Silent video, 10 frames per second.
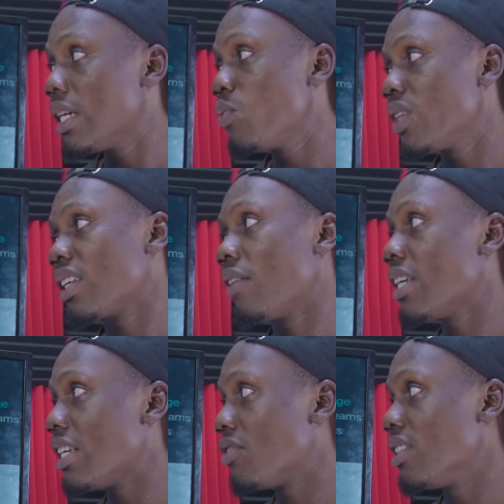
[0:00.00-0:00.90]
weeks
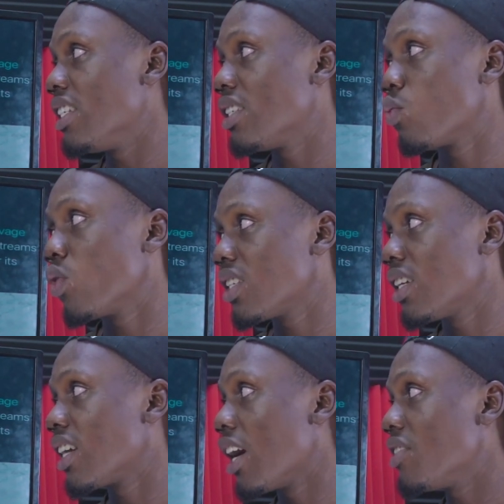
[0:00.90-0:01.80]
after its release, Water
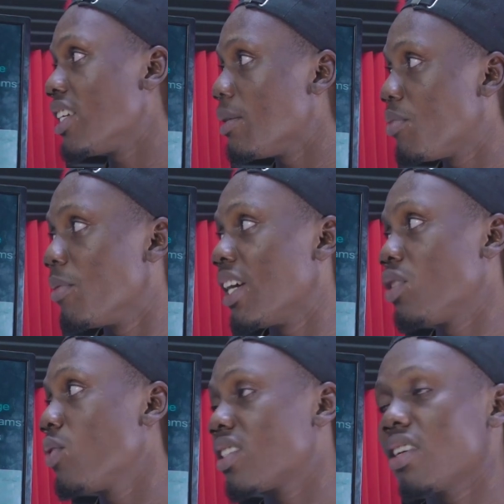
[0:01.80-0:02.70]
and Gary EP by
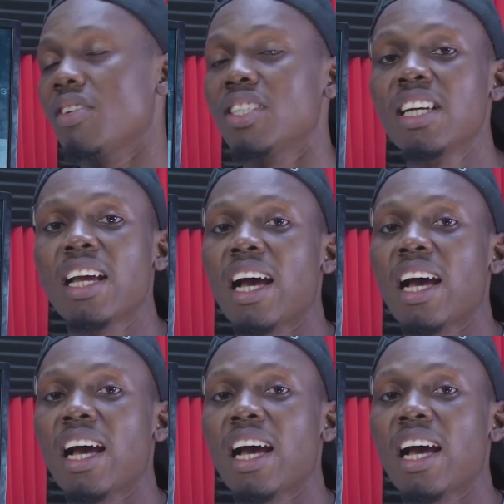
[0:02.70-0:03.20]
Tiwa Savage